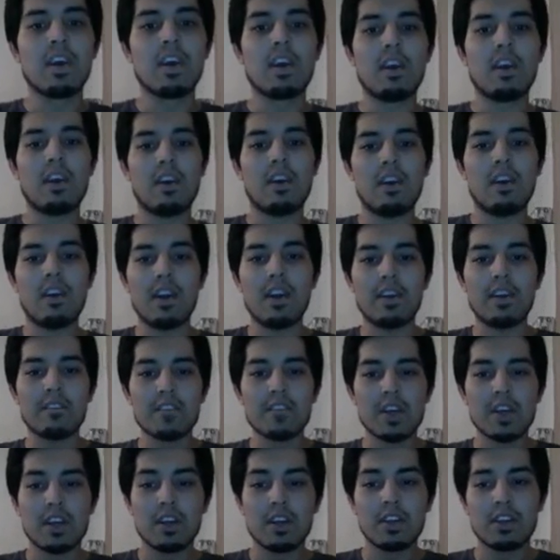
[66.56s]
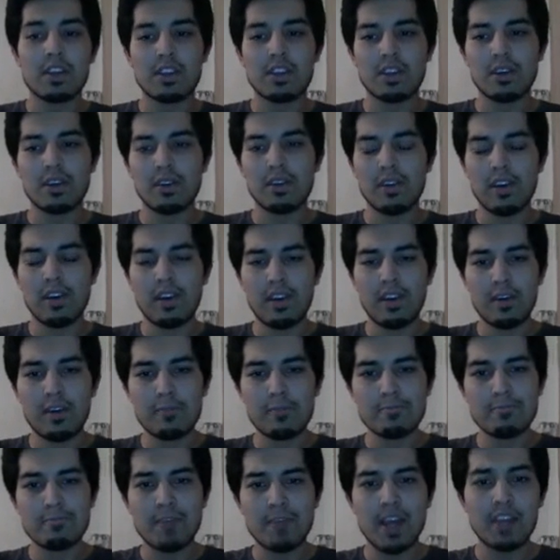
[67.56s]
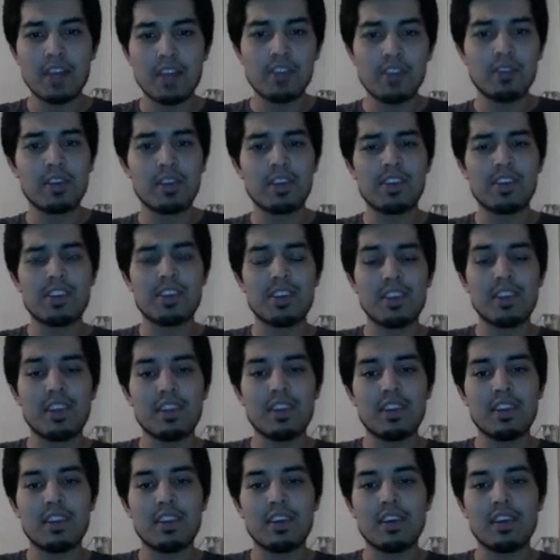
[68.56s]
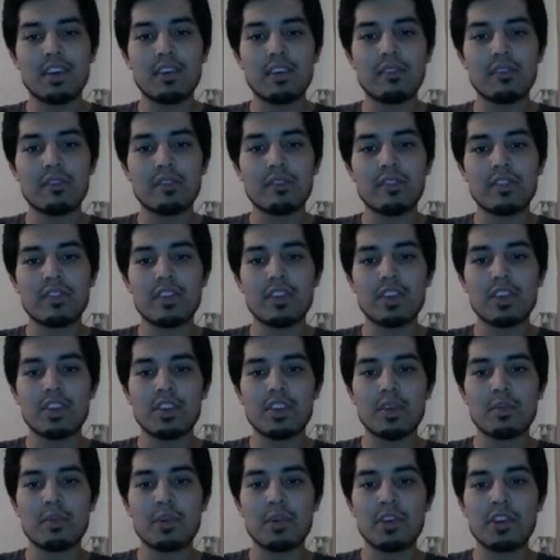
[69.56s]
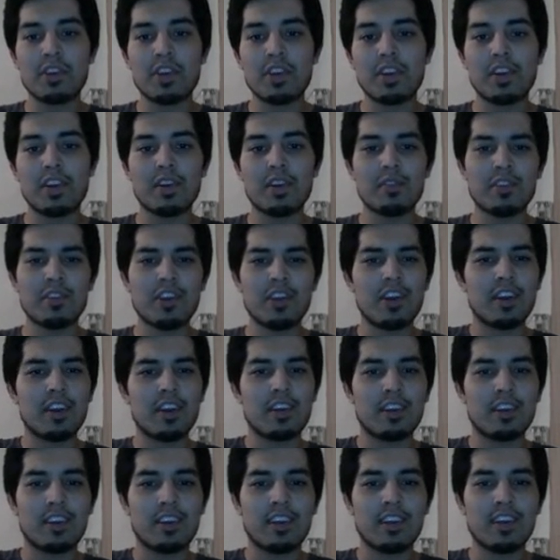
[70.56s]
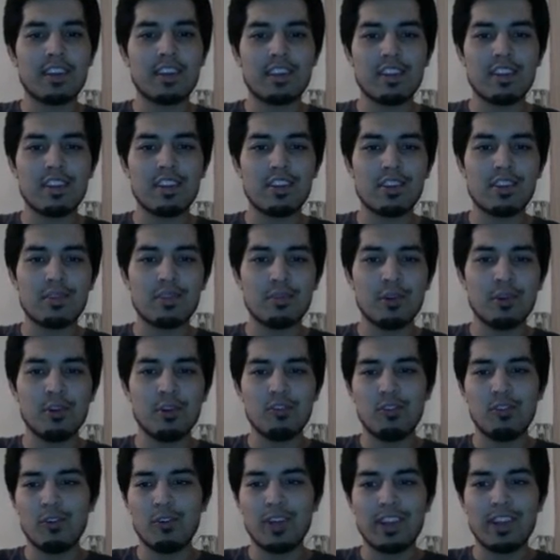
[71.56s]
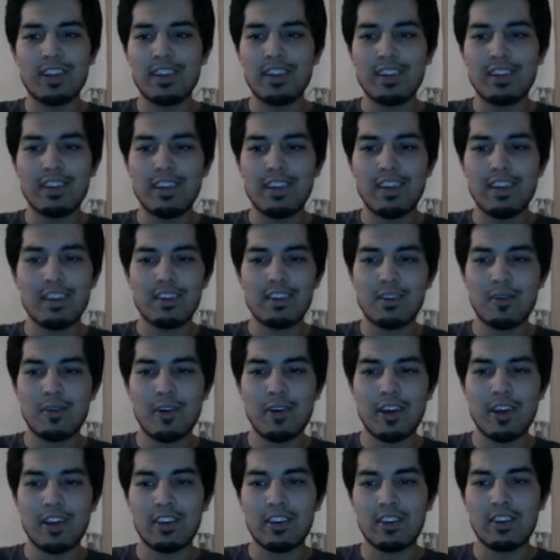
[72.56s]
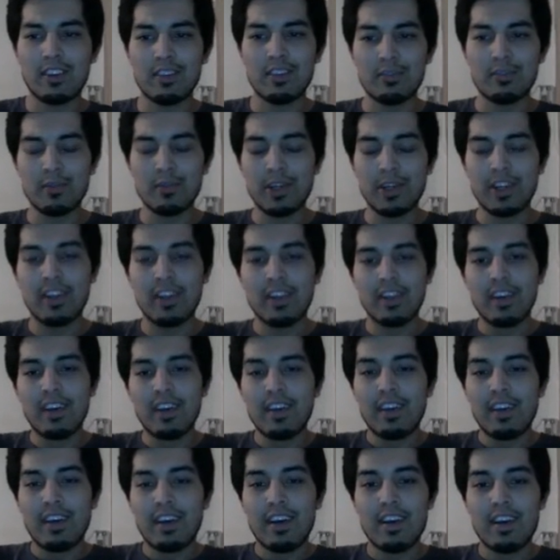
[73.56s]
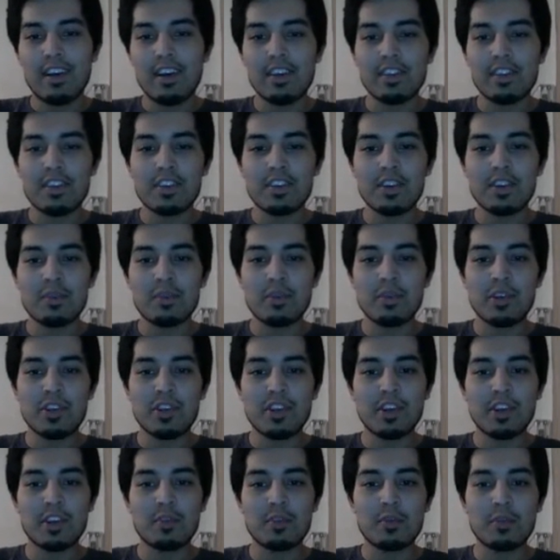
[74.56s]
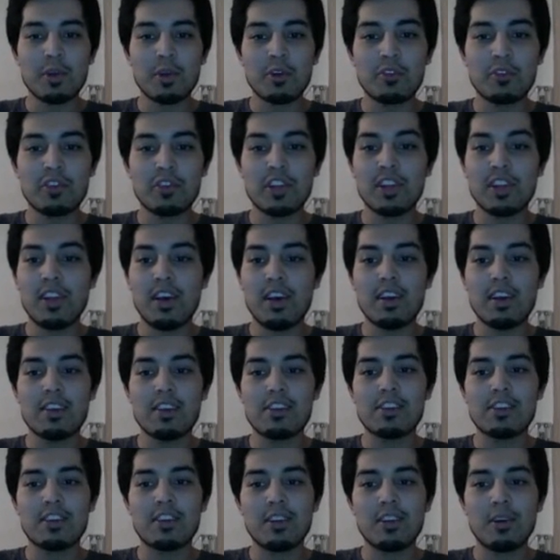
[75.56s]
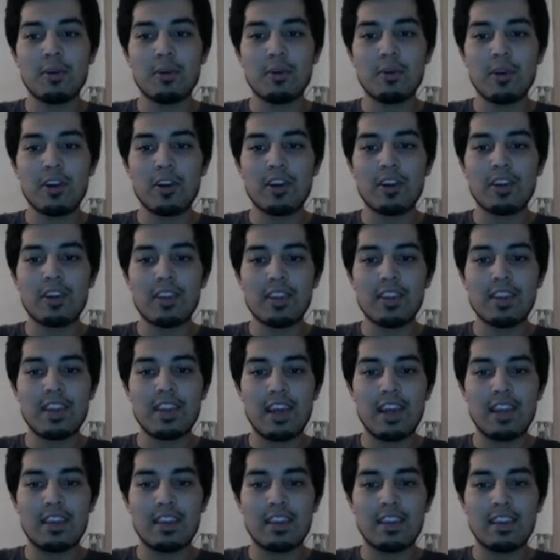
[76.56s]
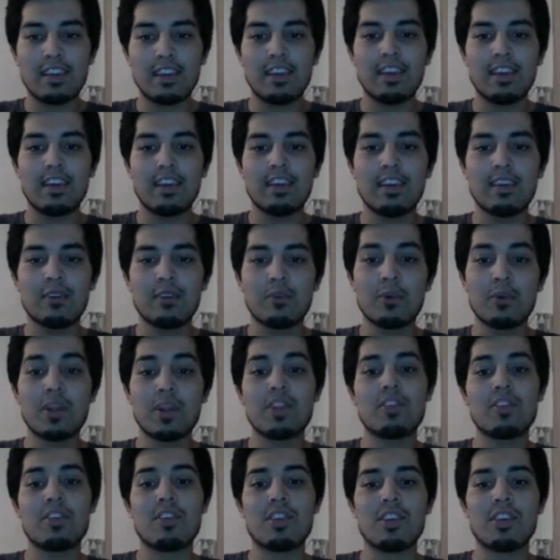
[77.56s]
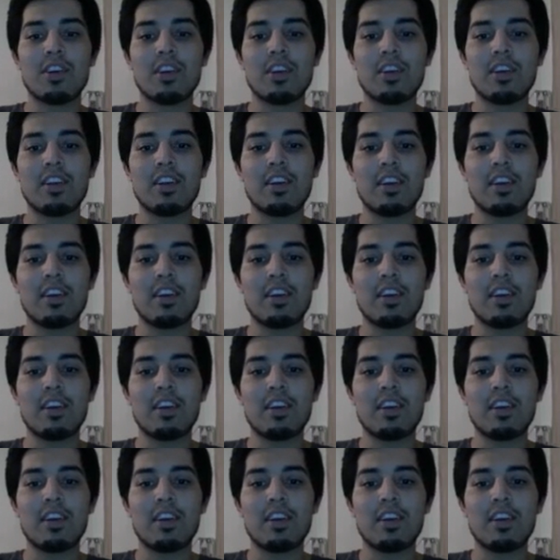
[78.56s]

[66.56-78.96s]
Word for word: All right, so uh, as you can see, the the summer sun, I'm sorry I couldn't get this to move with it. I don't know why I couldn't, but uh, the summer sun moves a lot slower than the winter sun.